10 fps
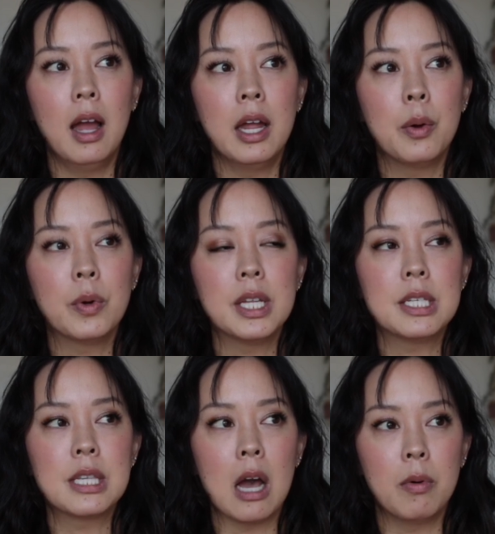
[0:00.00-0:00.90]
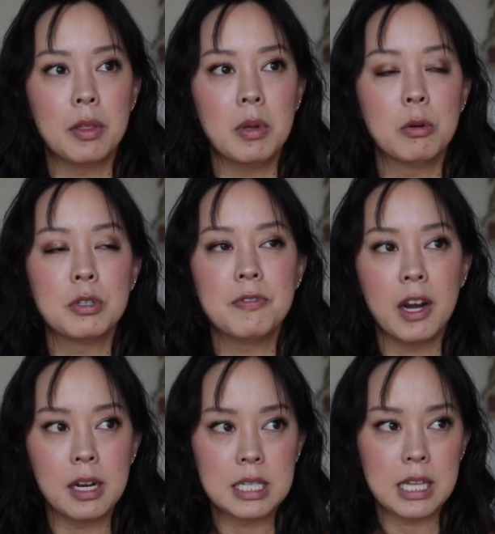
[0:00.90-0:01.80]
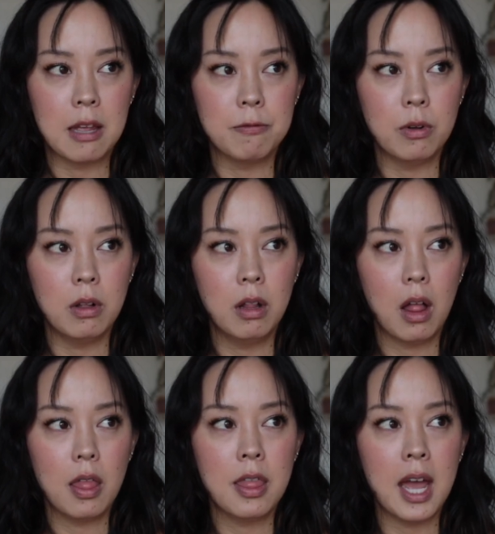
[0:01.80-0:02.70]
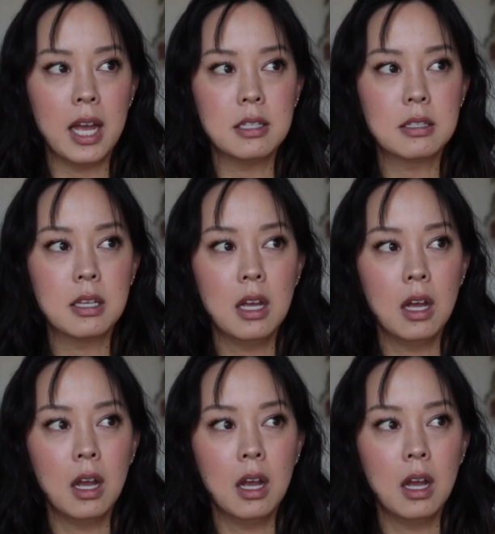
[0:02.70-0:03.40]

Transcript: and it really sat with me and it was very insightful, that